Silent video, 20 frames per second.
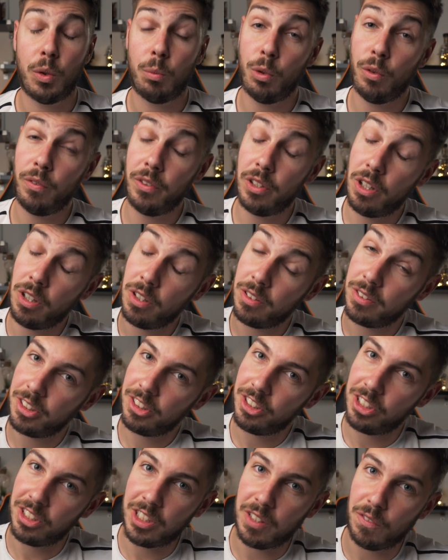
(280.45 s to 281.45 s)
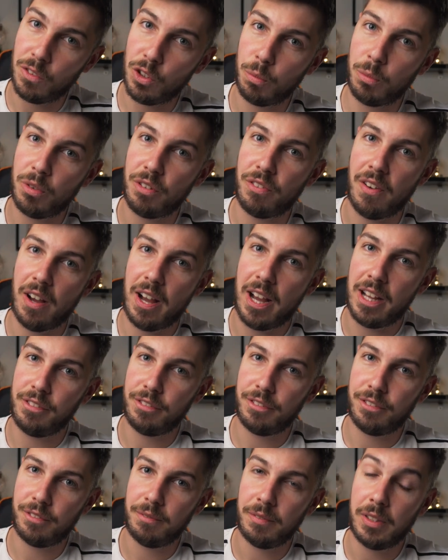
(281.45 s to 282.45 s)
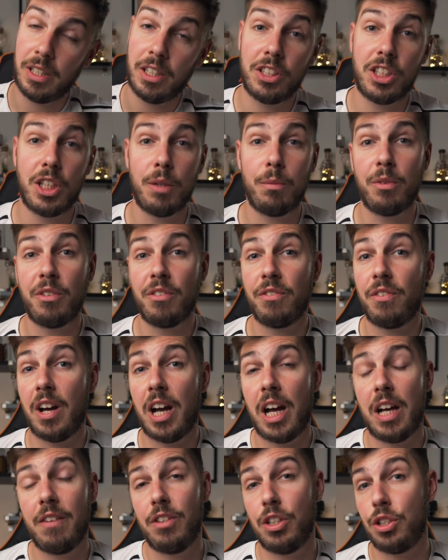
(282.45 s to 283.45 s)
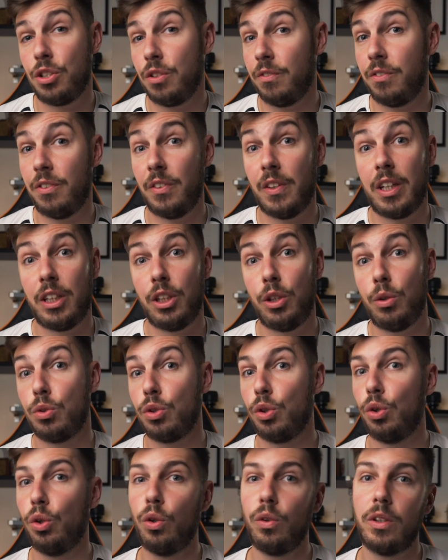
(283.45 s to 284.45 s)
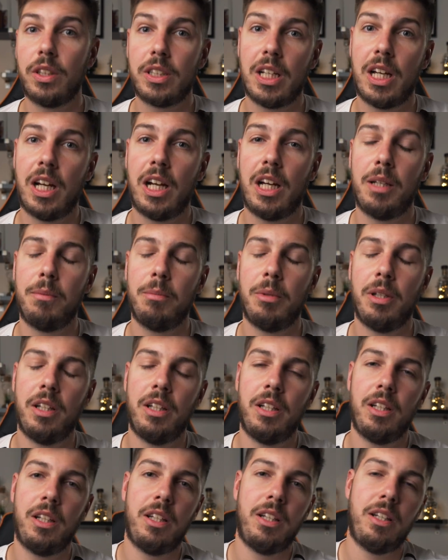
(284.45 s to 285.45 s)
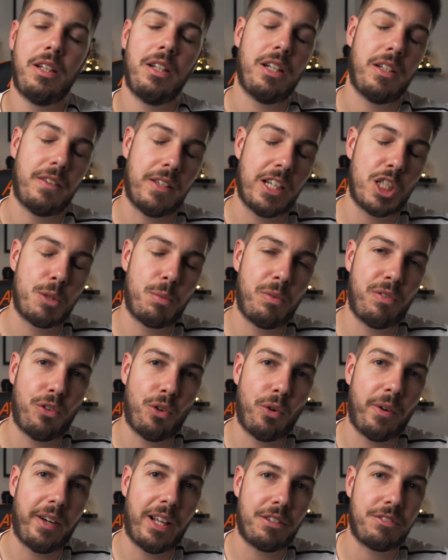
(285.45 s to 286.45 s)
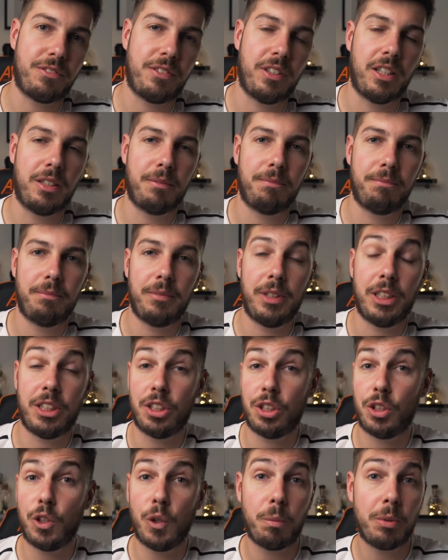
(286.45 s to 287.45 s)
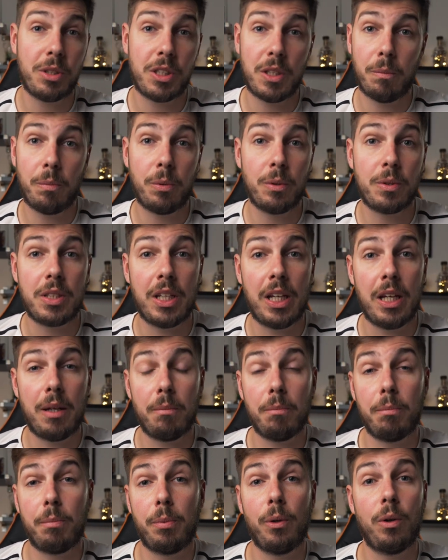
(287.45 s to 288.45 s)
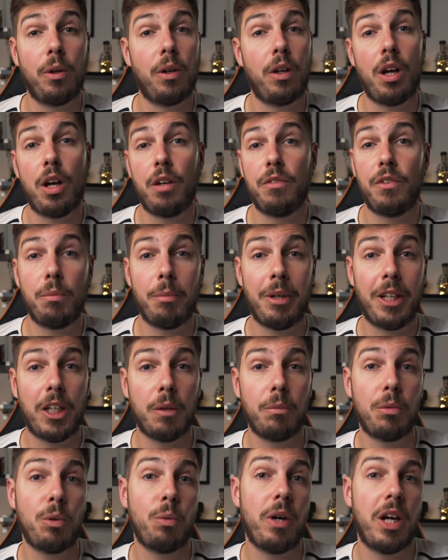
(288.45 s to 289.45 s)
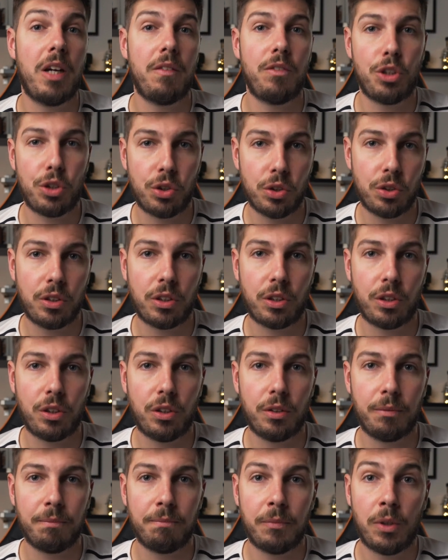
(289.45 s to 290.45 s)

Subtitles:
Moving on to tip number 5. Tip number 5 is something that I use all the time, and that is before and after. It's a super simple tip, but a lot of you may not be aware of the shortcut.